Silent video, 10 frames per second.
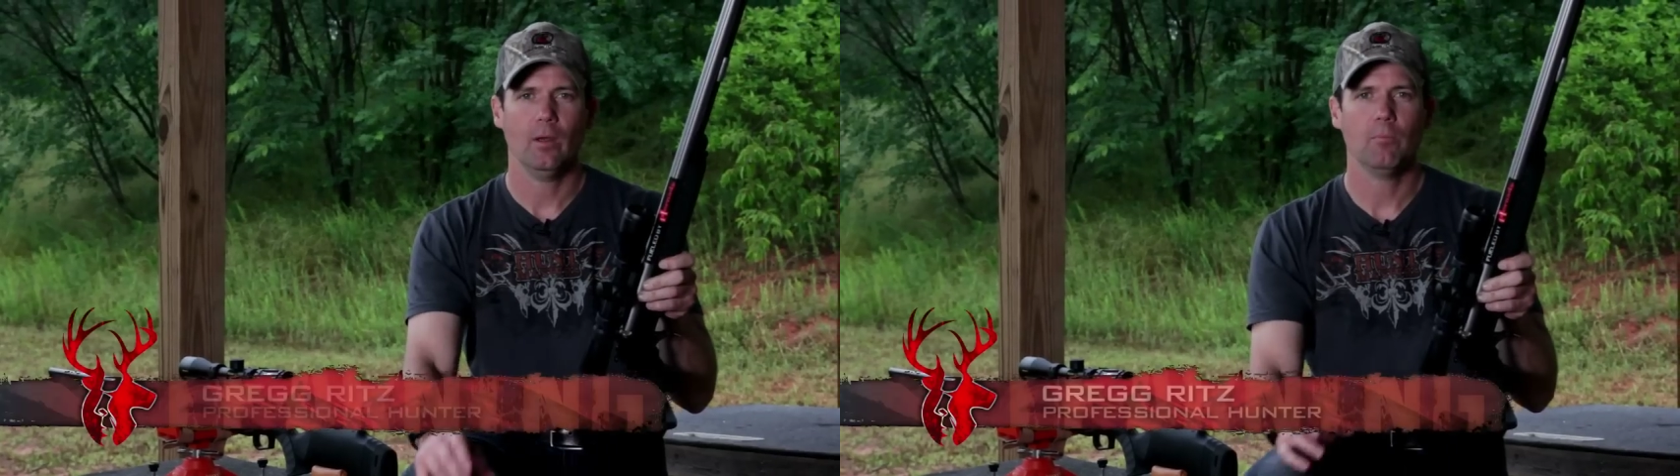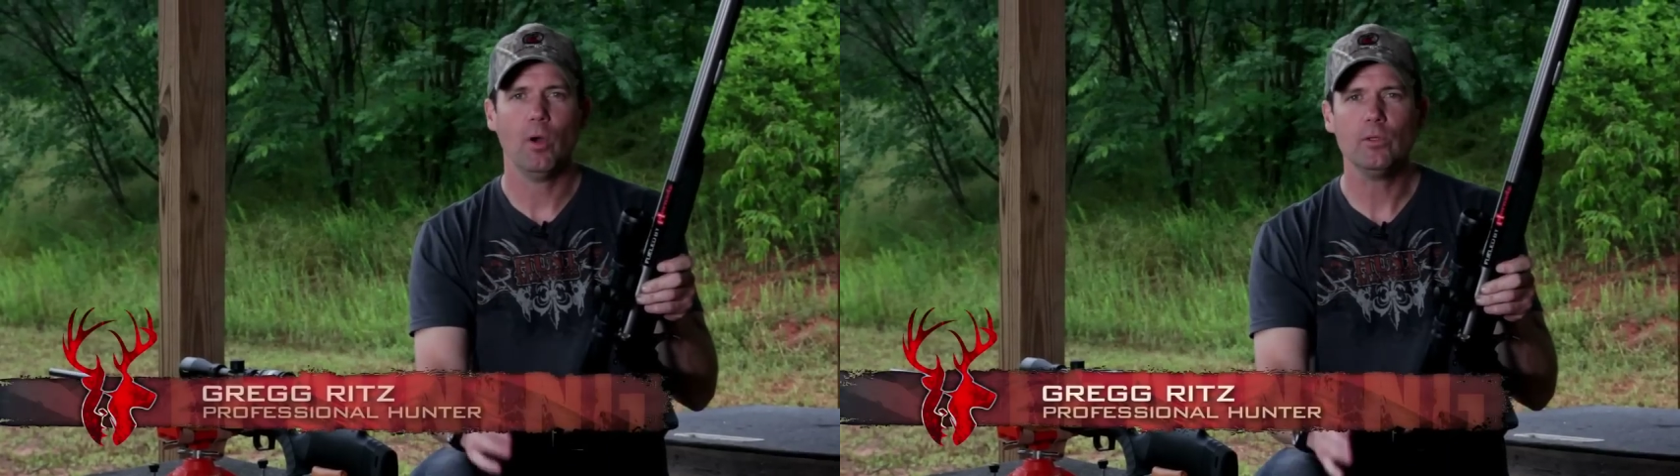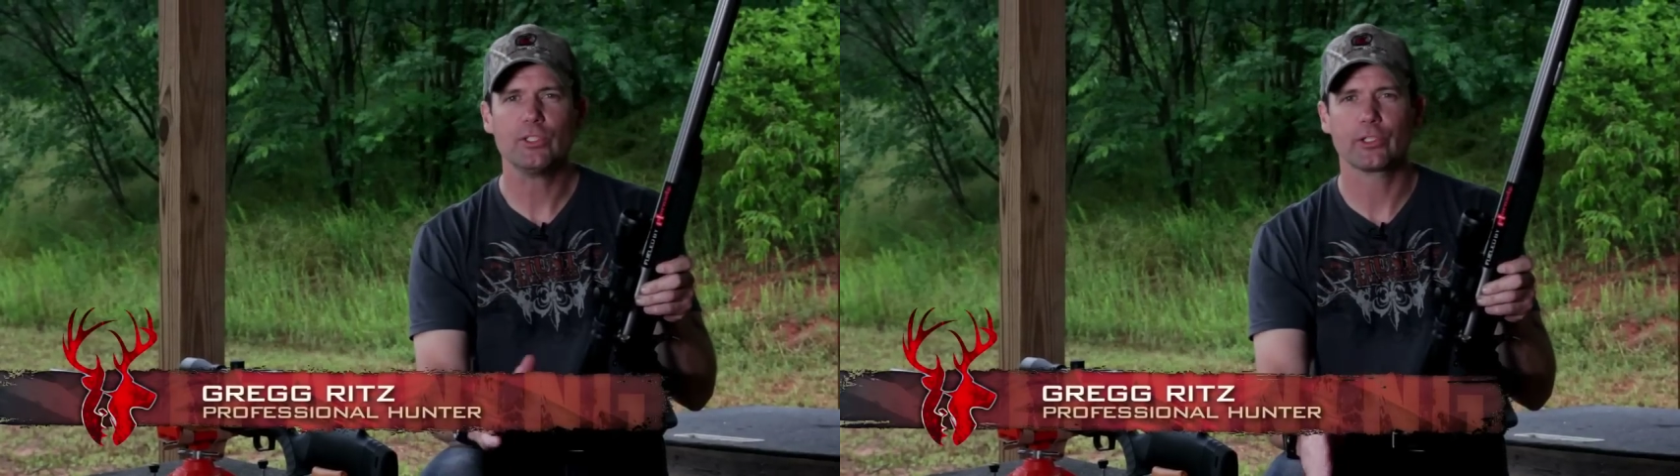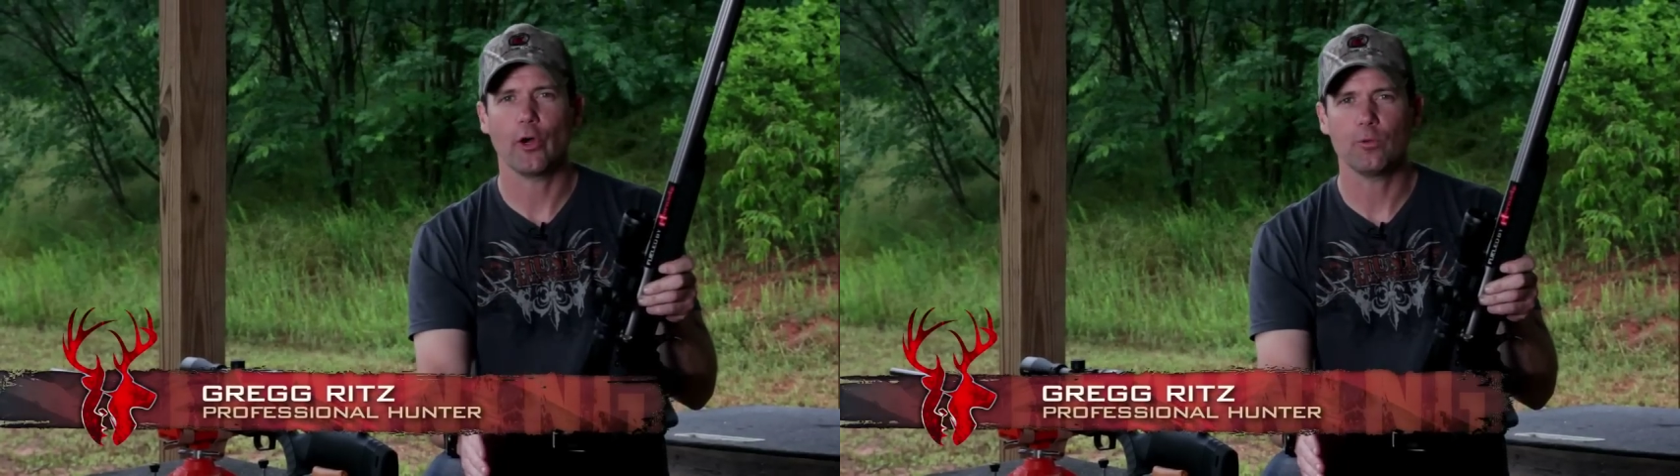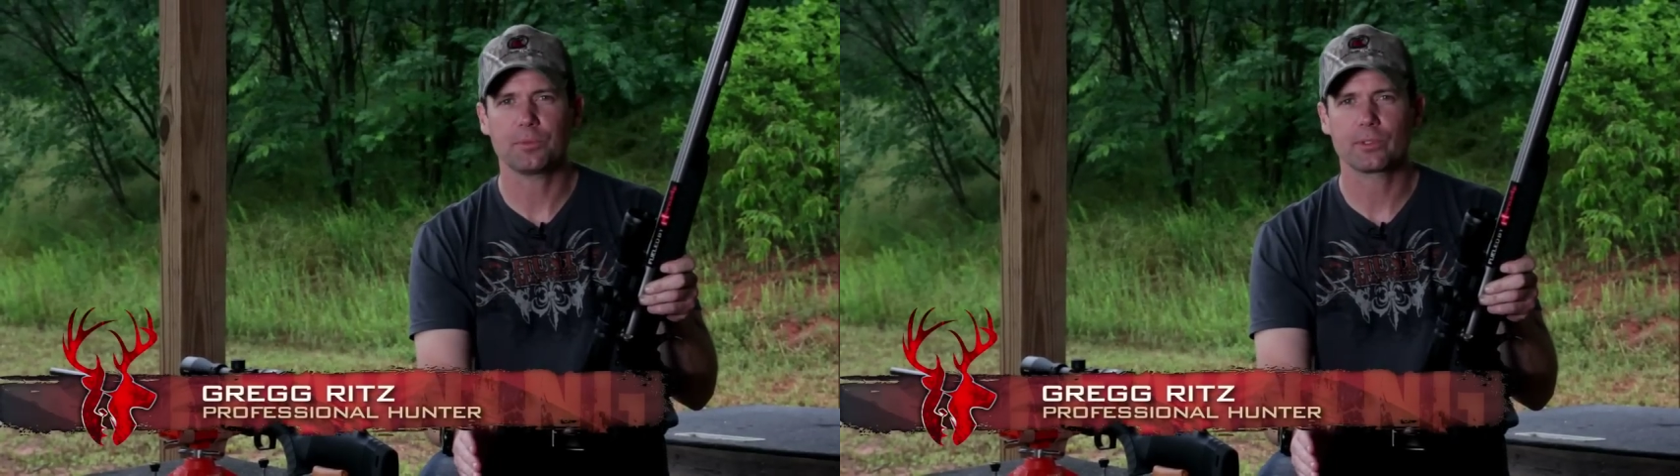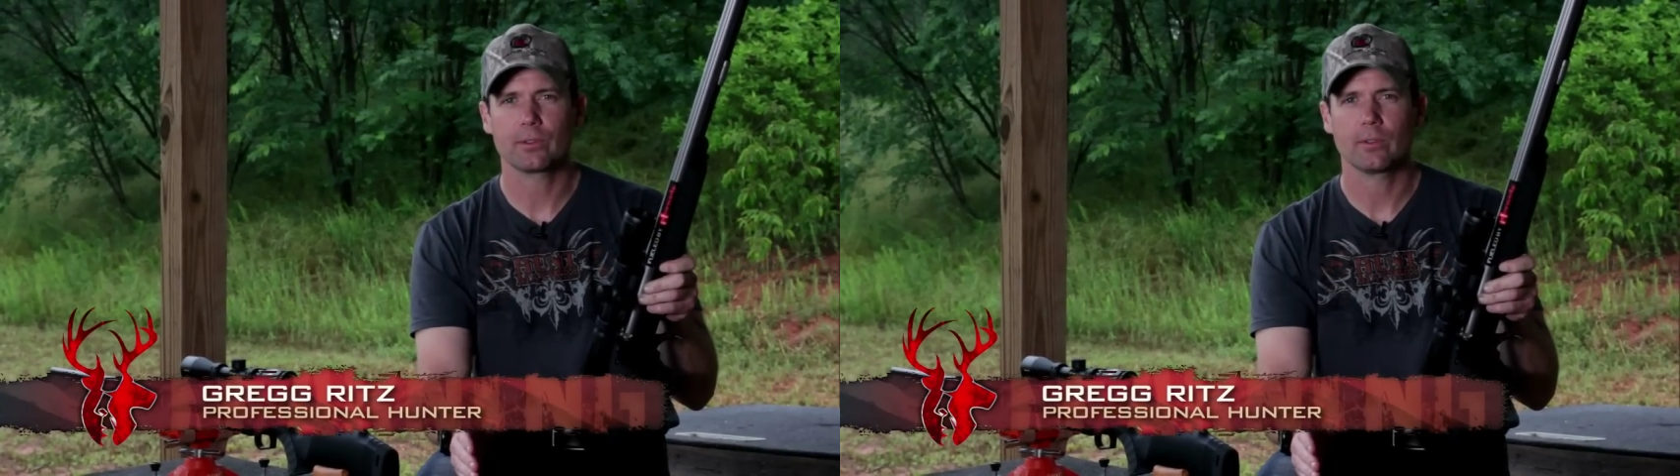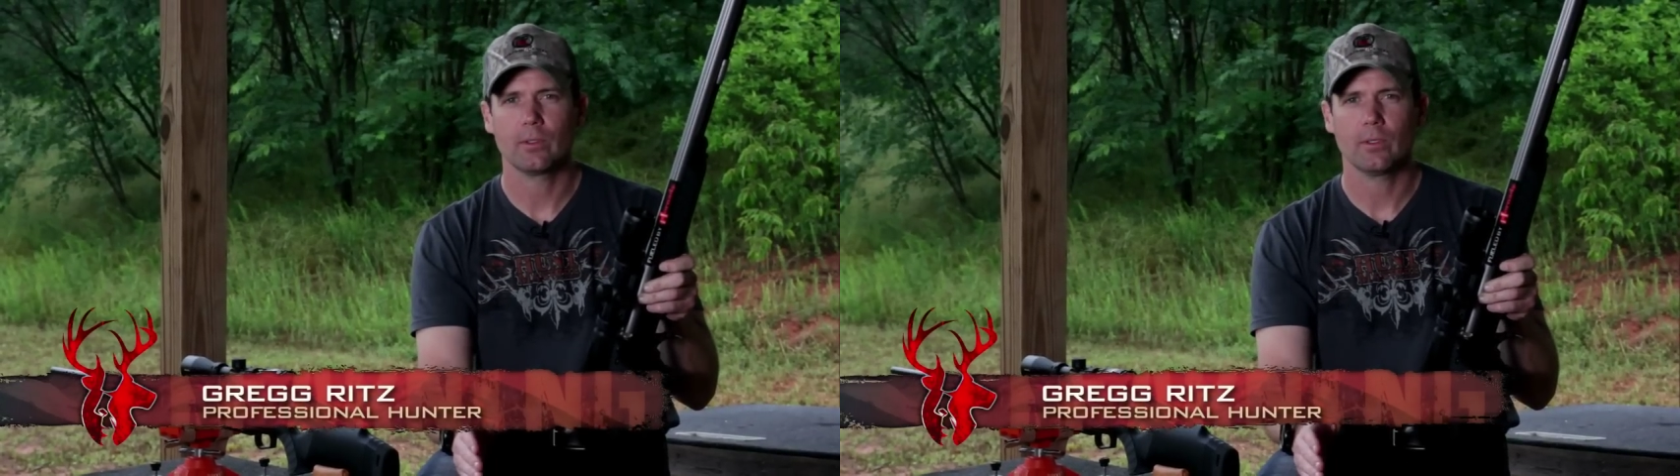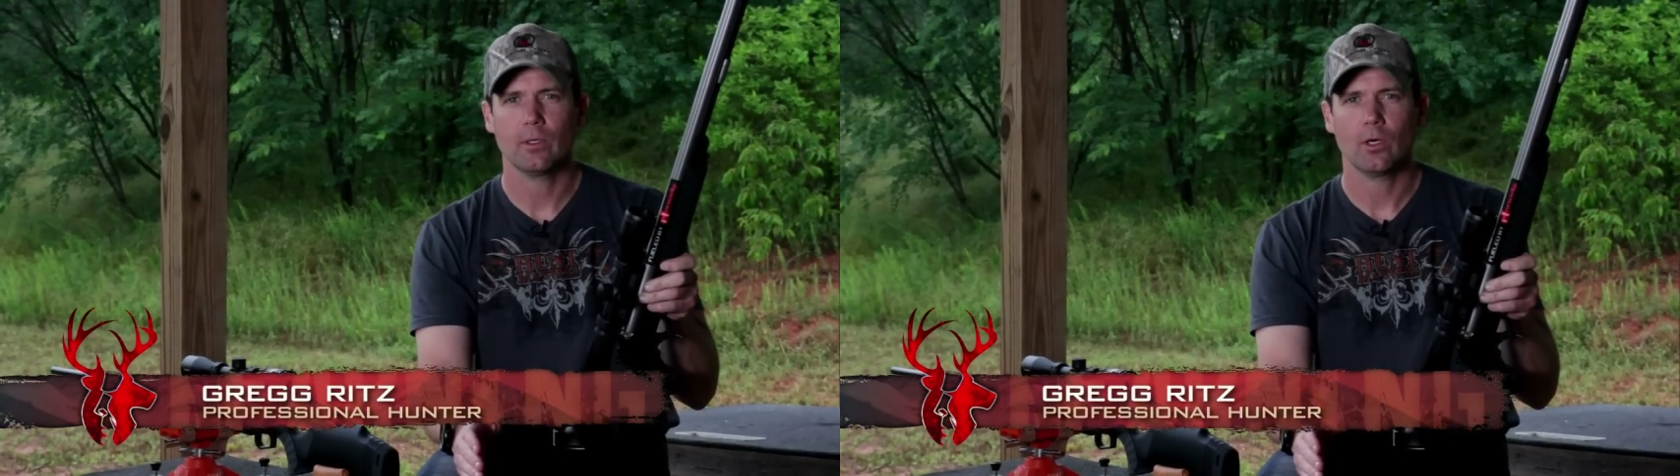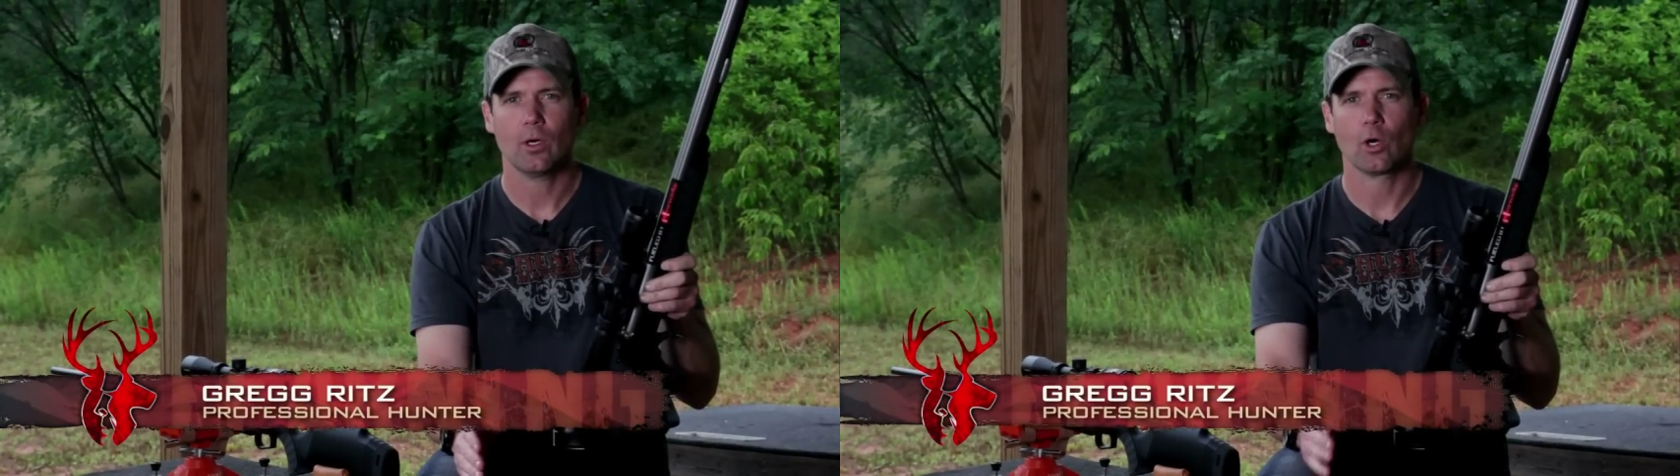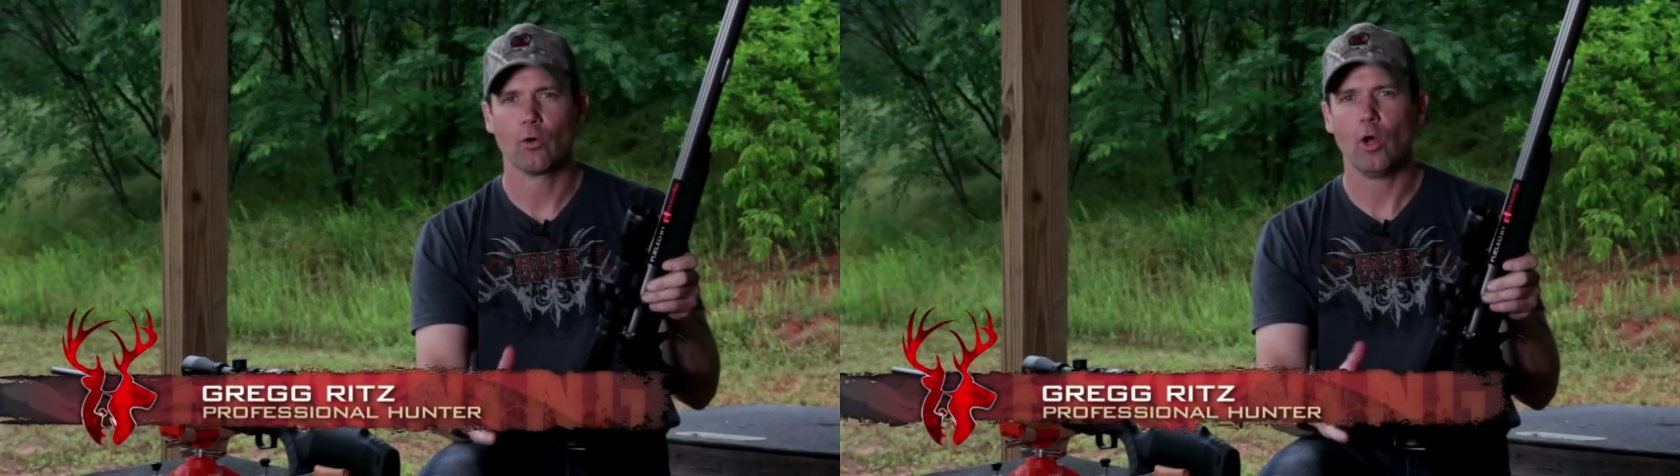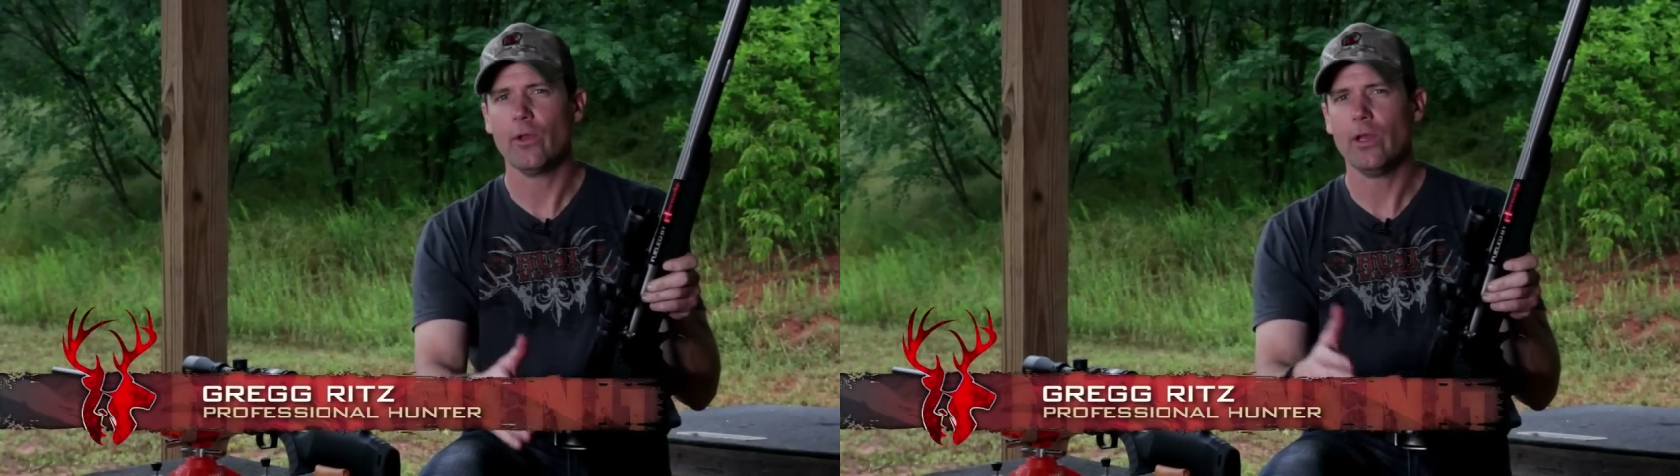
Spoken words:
Most scopes are all